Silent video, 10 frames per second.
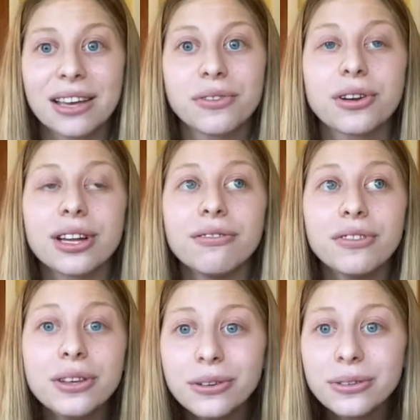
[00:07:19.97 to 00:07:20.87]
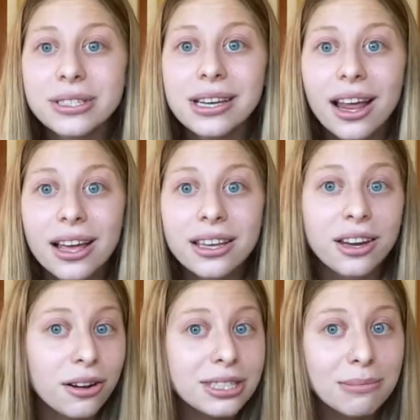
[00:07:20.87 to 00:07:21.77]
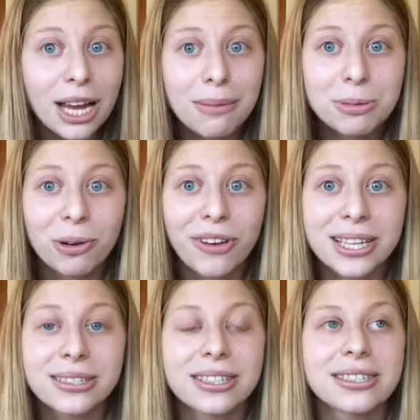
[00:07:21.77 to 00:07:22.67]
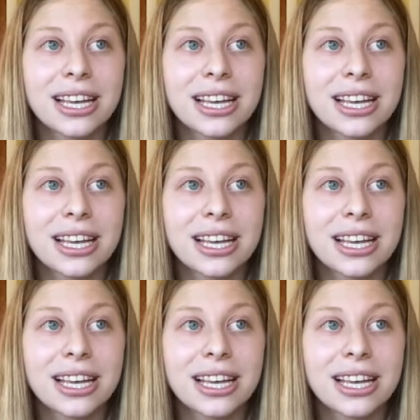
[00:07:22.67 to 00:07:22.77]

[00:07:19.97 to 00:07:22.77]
If you're confused, sometimes professors,